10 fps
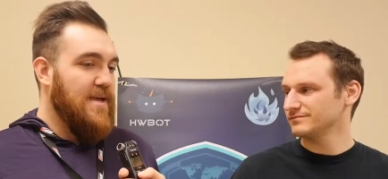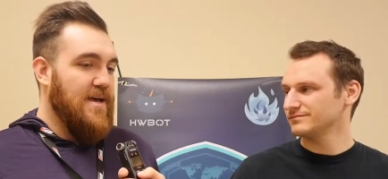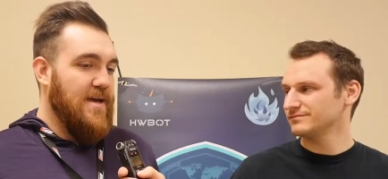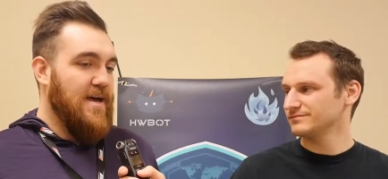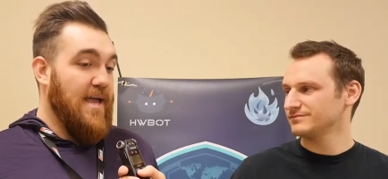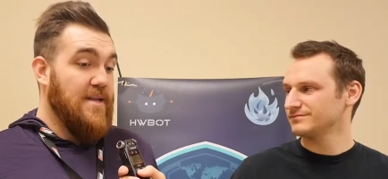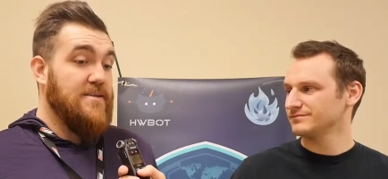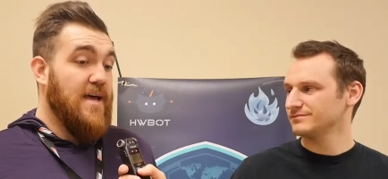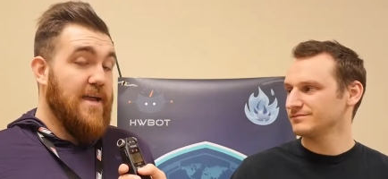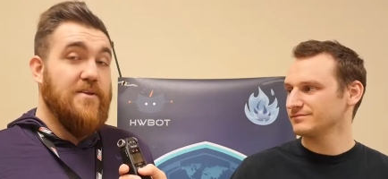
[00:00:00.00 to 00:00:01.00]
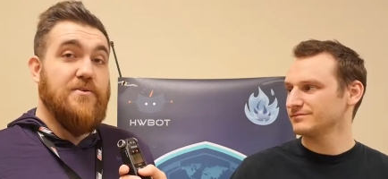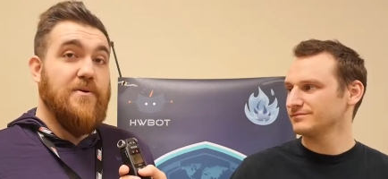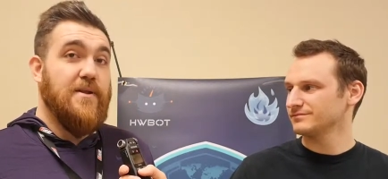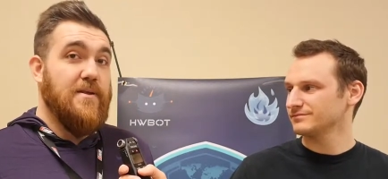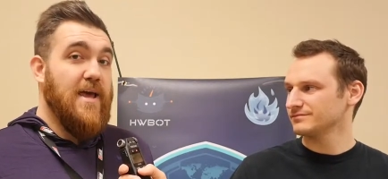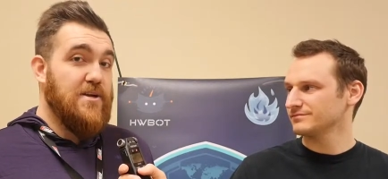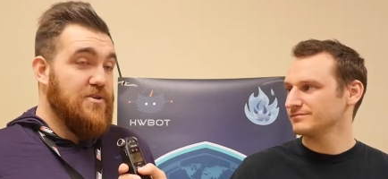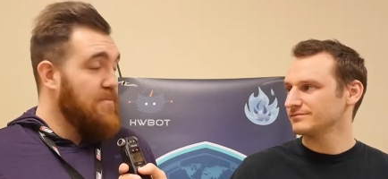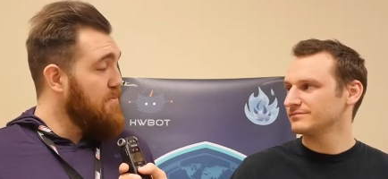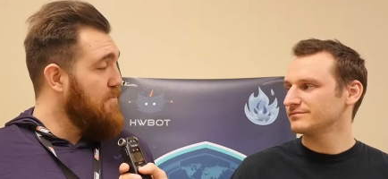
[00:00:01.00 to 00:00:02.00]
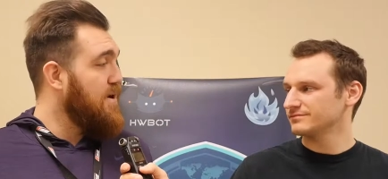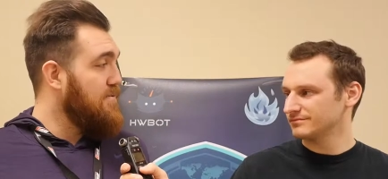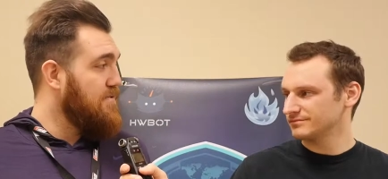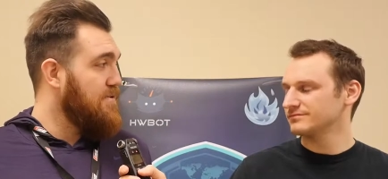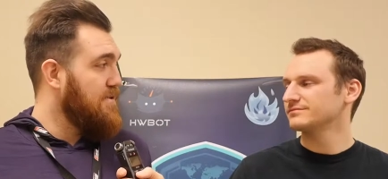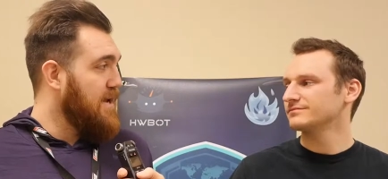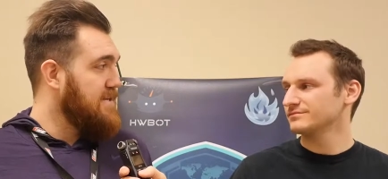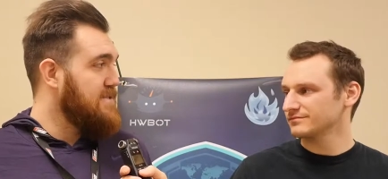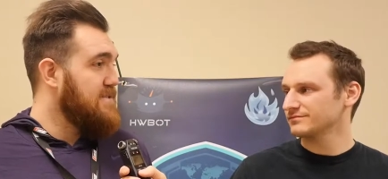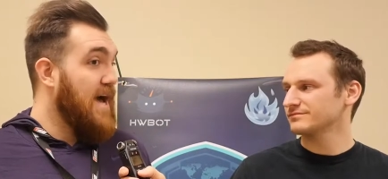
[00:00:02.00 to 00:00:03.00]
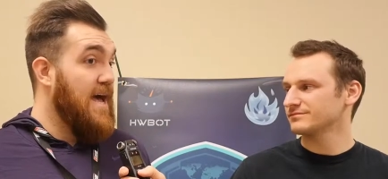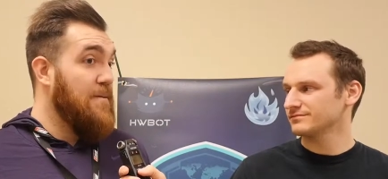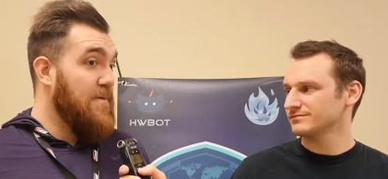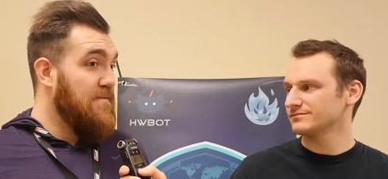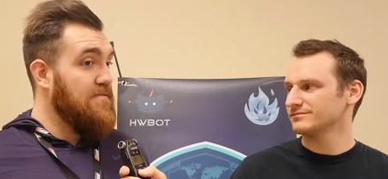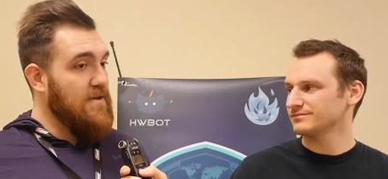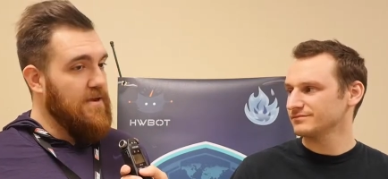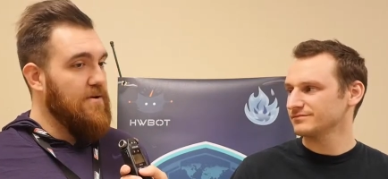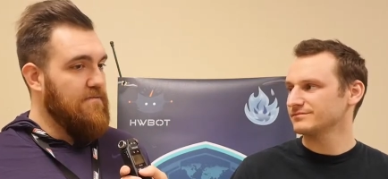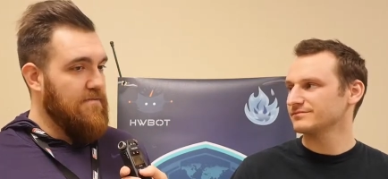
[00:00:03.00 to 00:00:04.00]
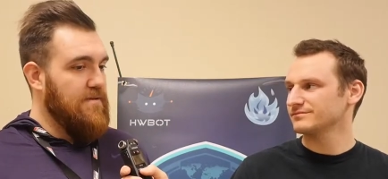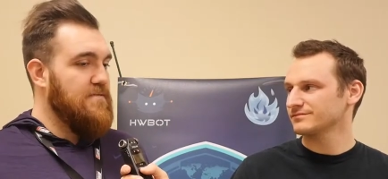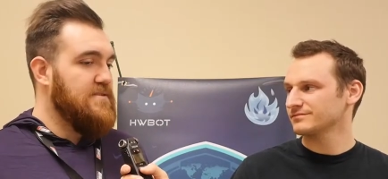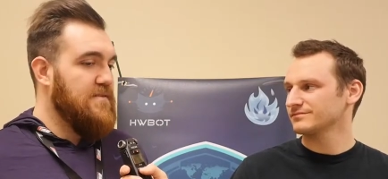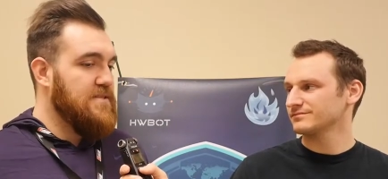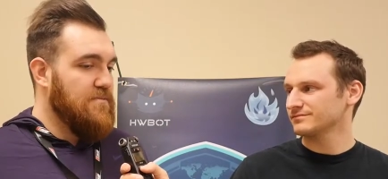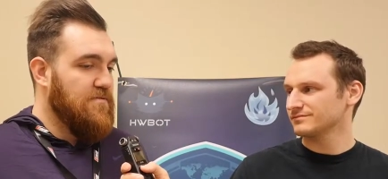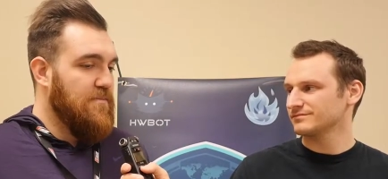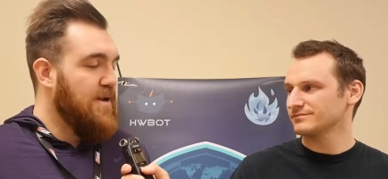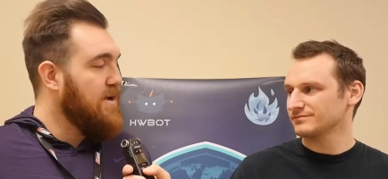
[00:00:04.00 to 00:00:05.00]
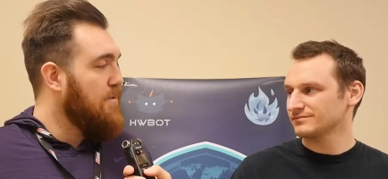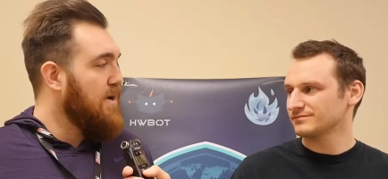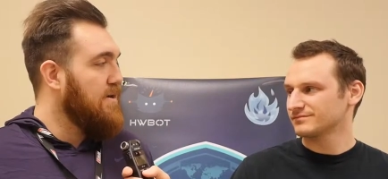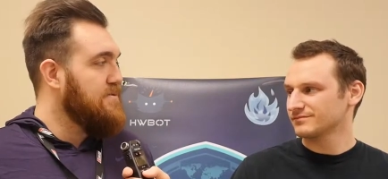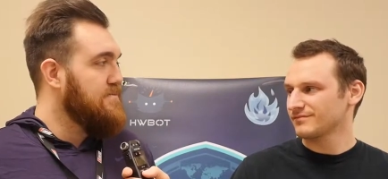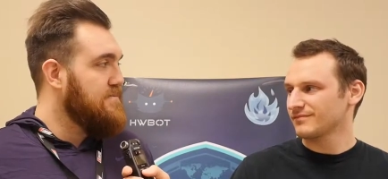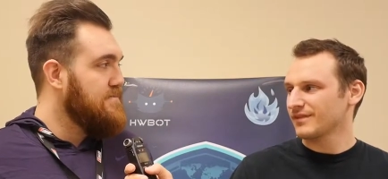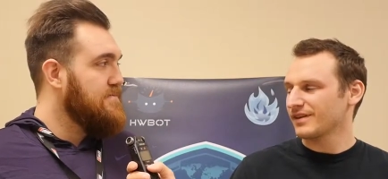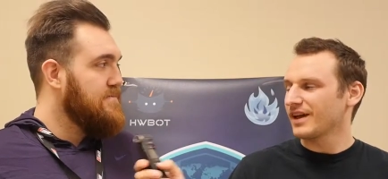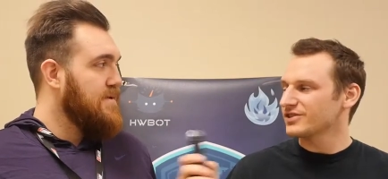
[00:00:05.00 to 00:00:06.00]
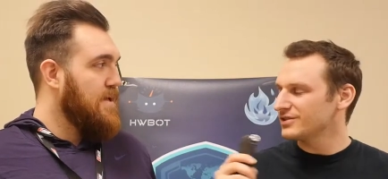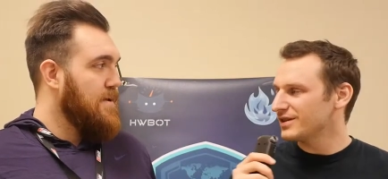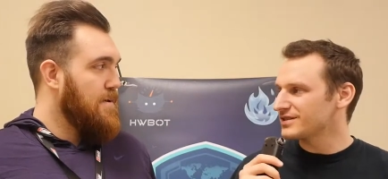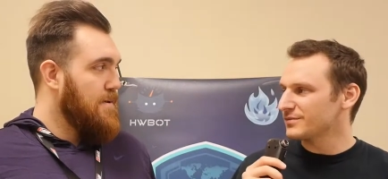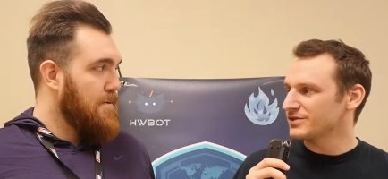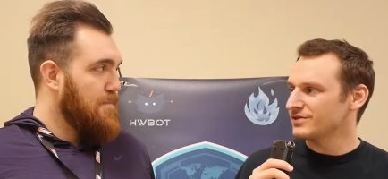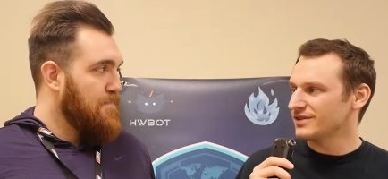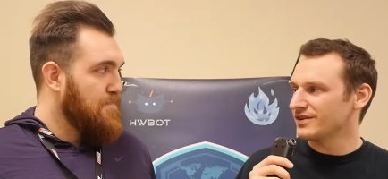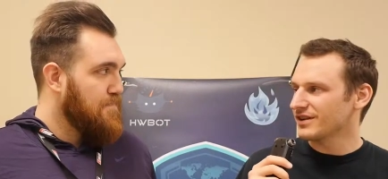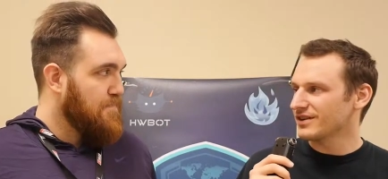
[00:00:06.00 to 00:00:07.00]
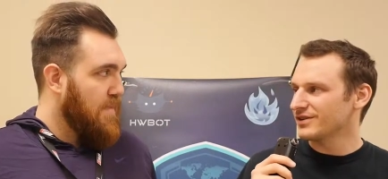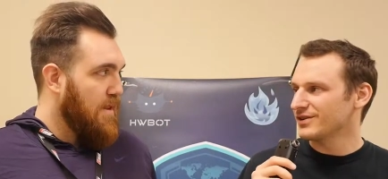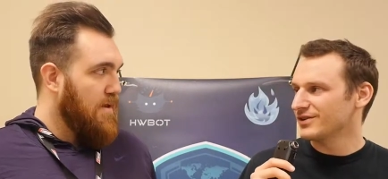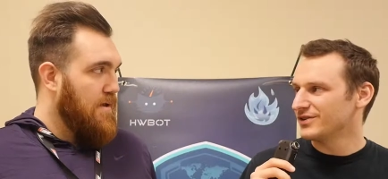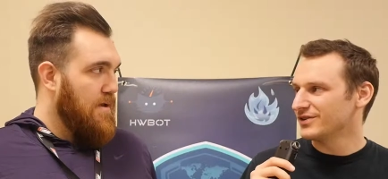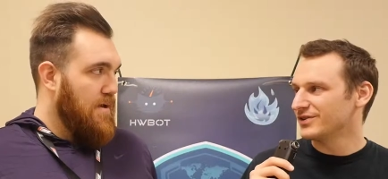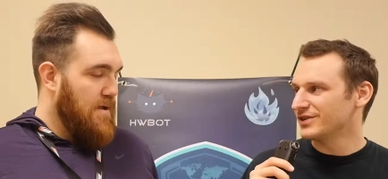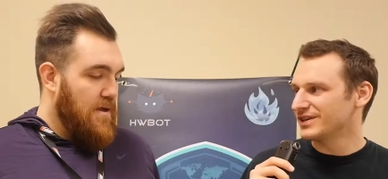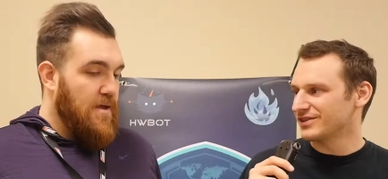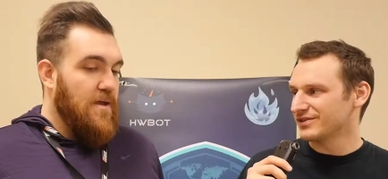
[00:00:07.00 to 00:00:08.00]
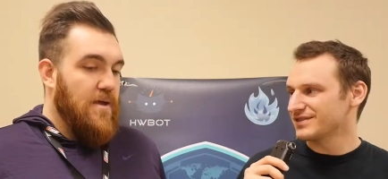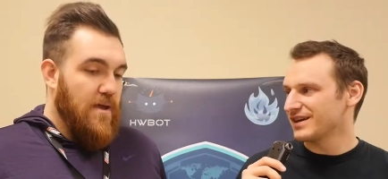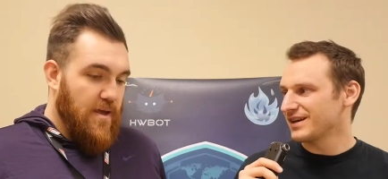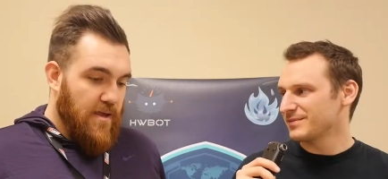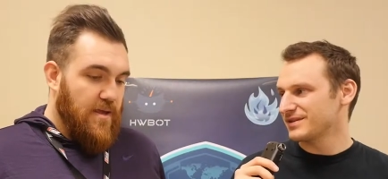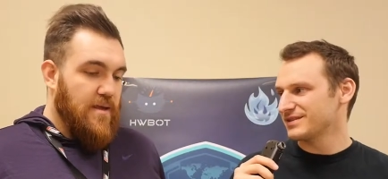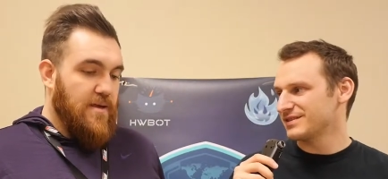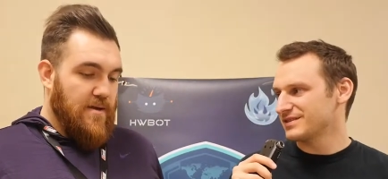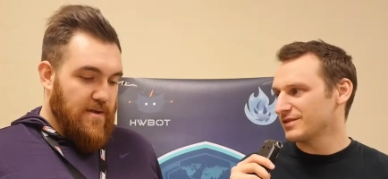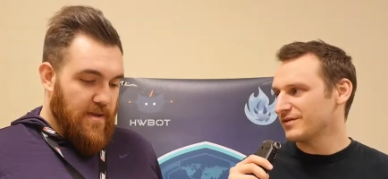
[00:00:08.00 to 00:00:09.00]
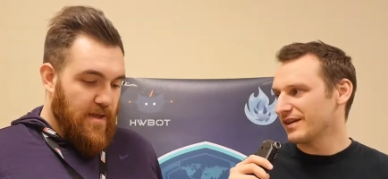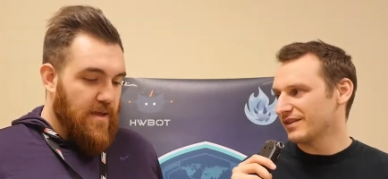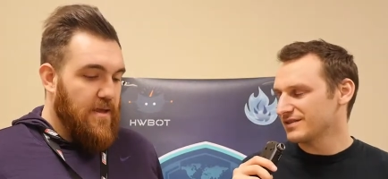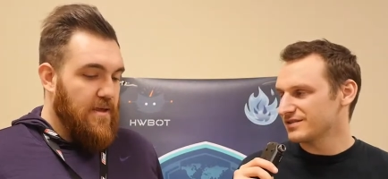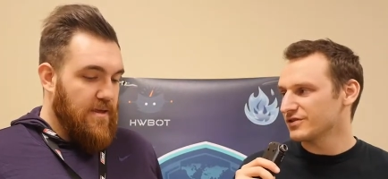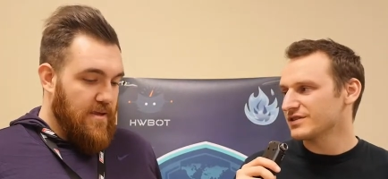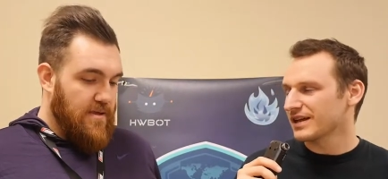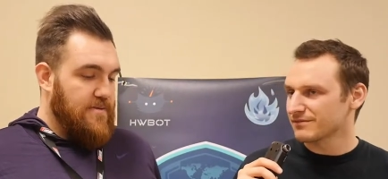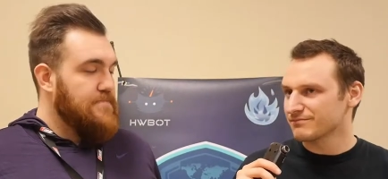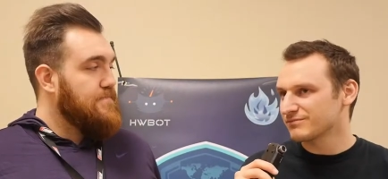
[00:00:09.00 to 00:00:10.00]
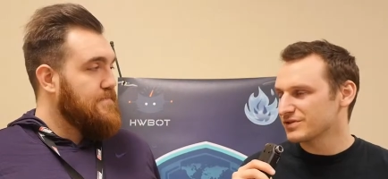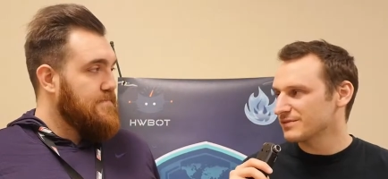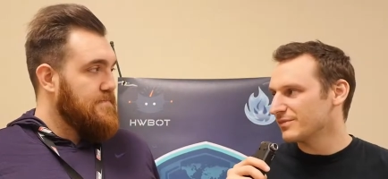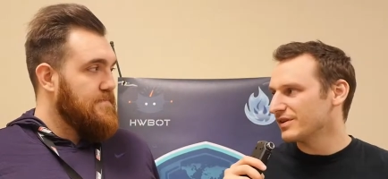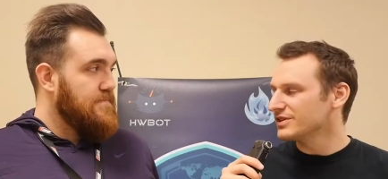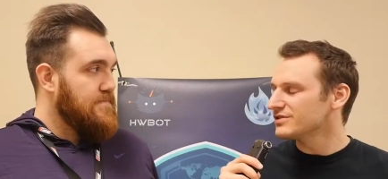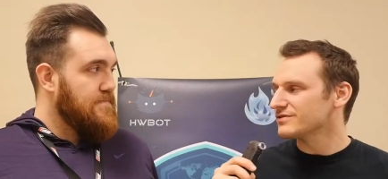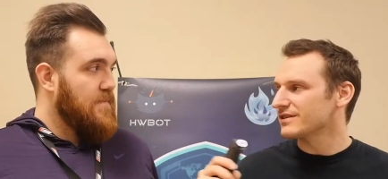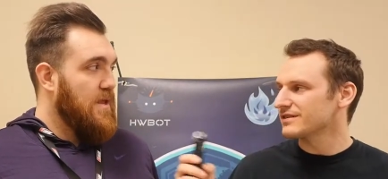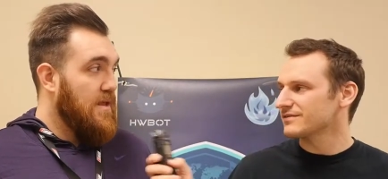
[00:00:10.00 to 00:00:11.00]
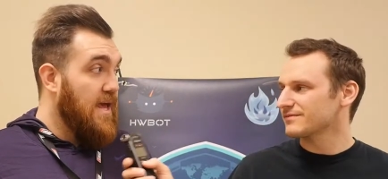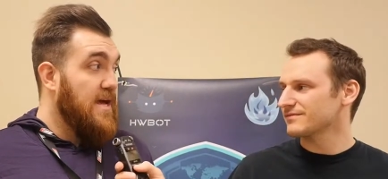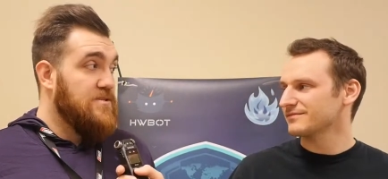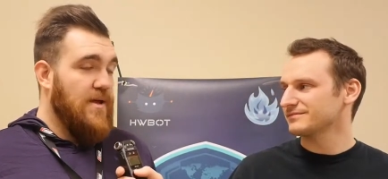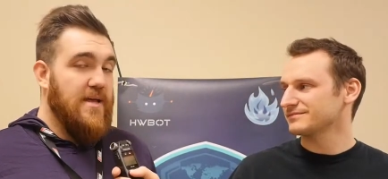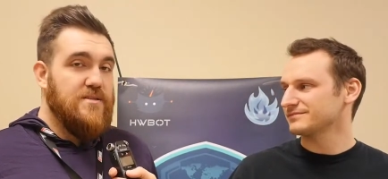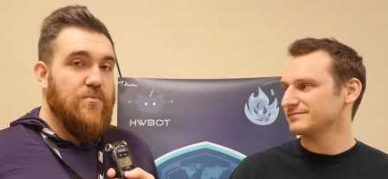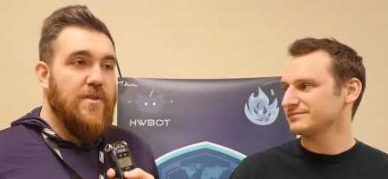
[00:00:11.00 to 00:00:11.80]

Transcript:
Speaker 1: uh, I, can, I can do it and actually be prepared for the next time if, you know, if, if it's feasible for me to come out.
Speaker 2: Yeah, actually, you had some issue. You didn't get the, the, the gear on time and uh, stuff like this. Just like shipment issues, right?
Speaker 1: Yeah. So I had some